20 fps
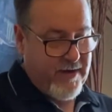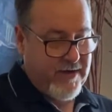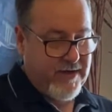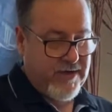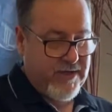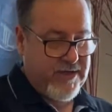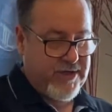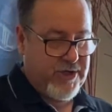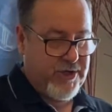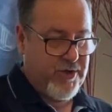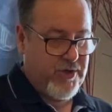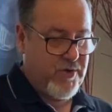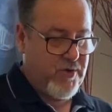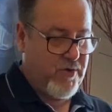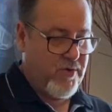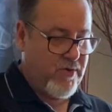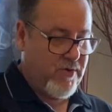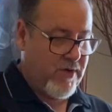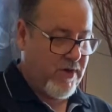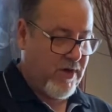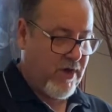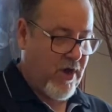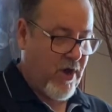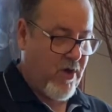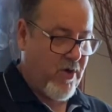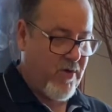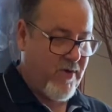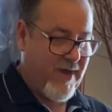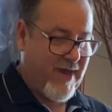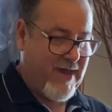to
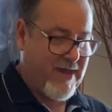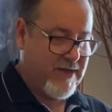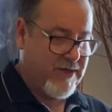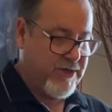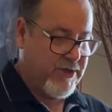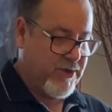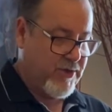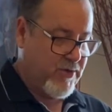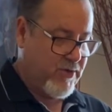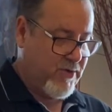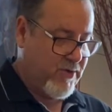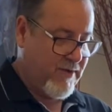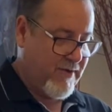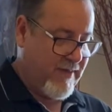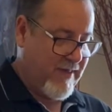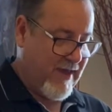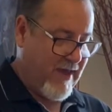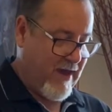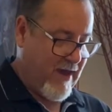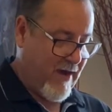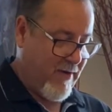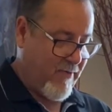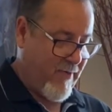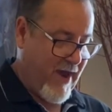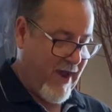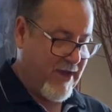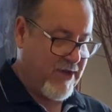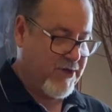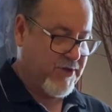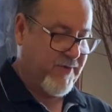go into the
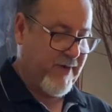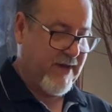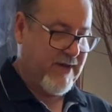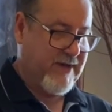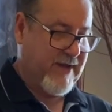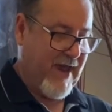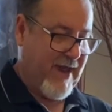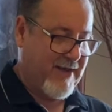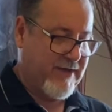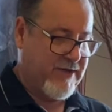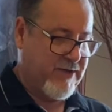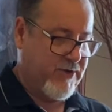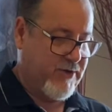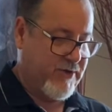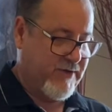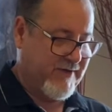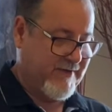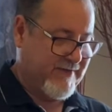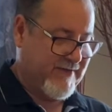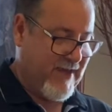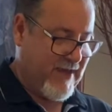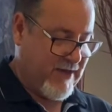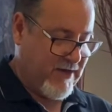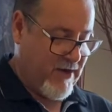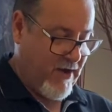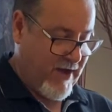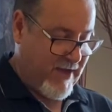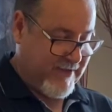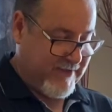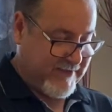arrangement and to sit
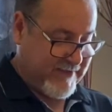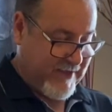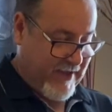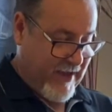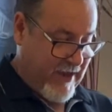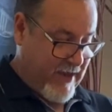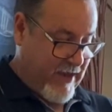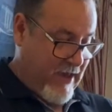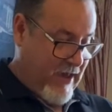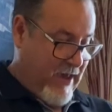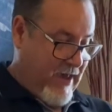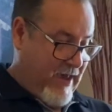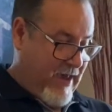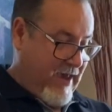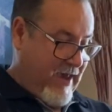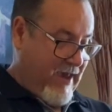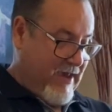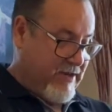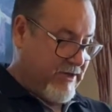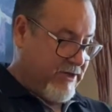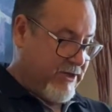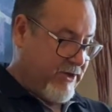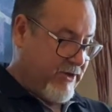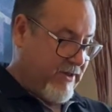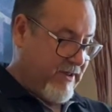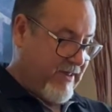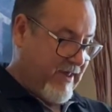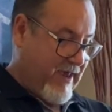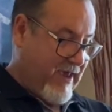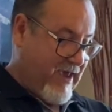nicely
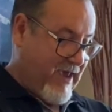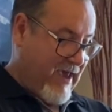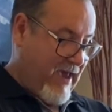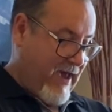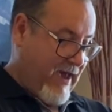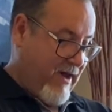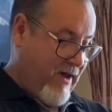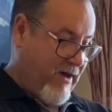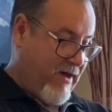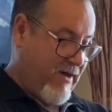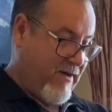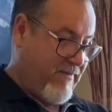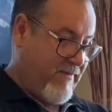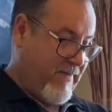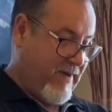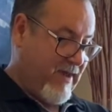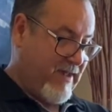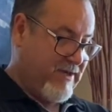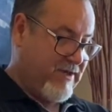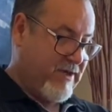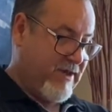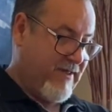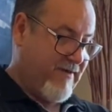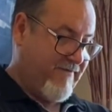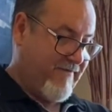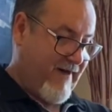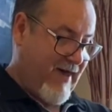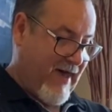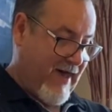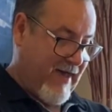into the
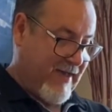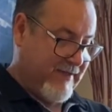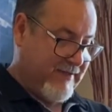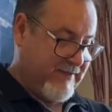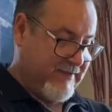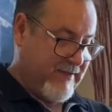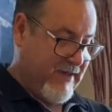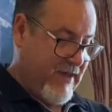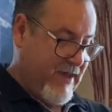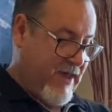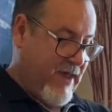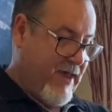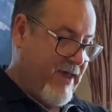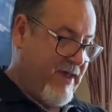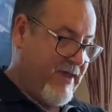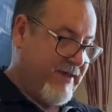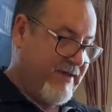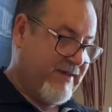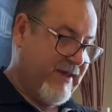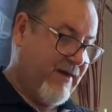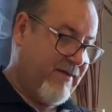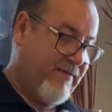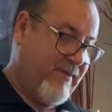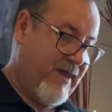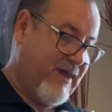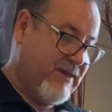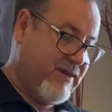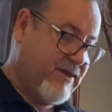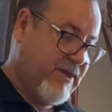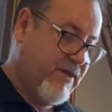vase,
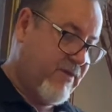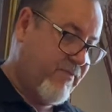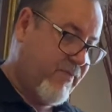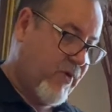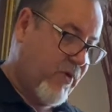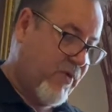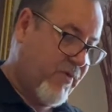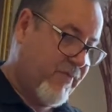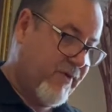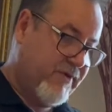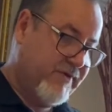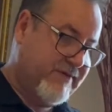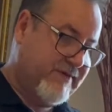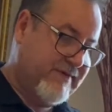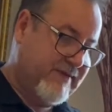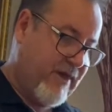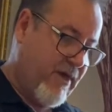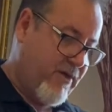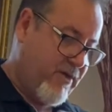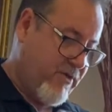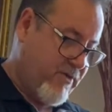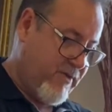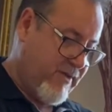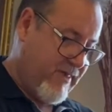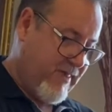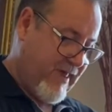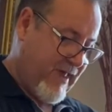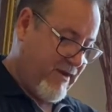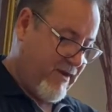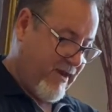into the baubles. So
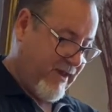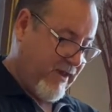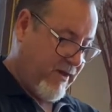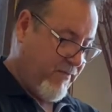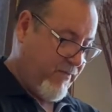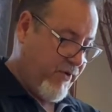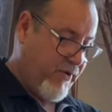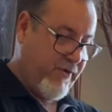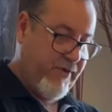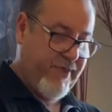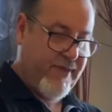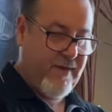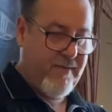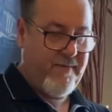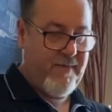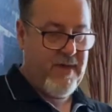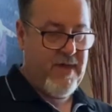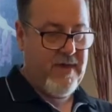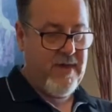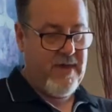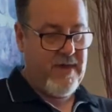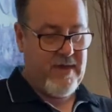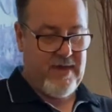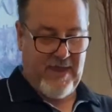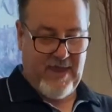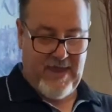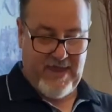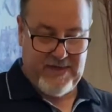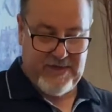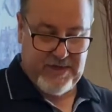then I can put them
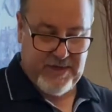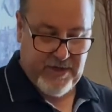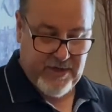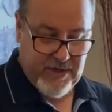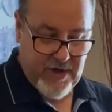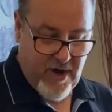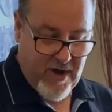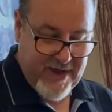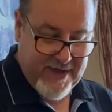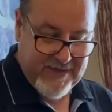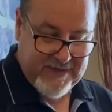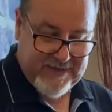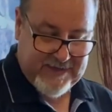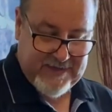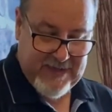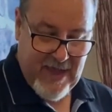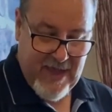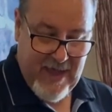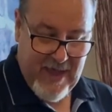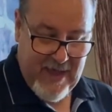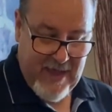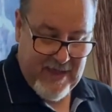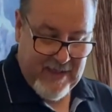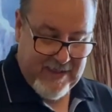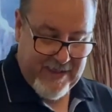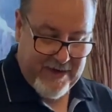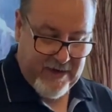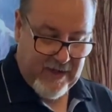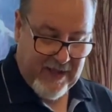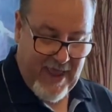into nice
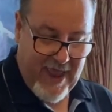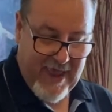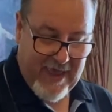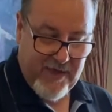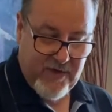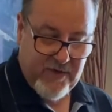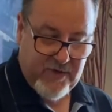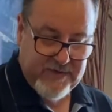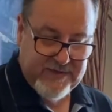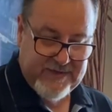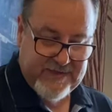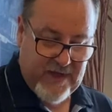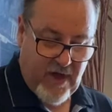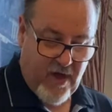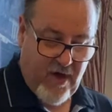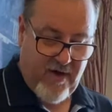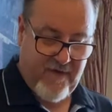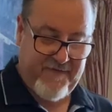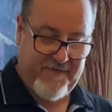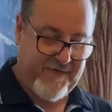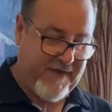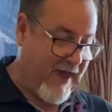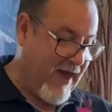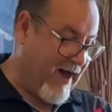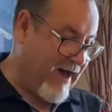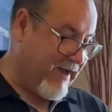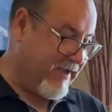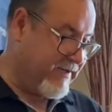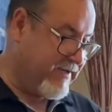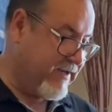little angles, the
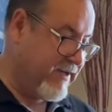off-cut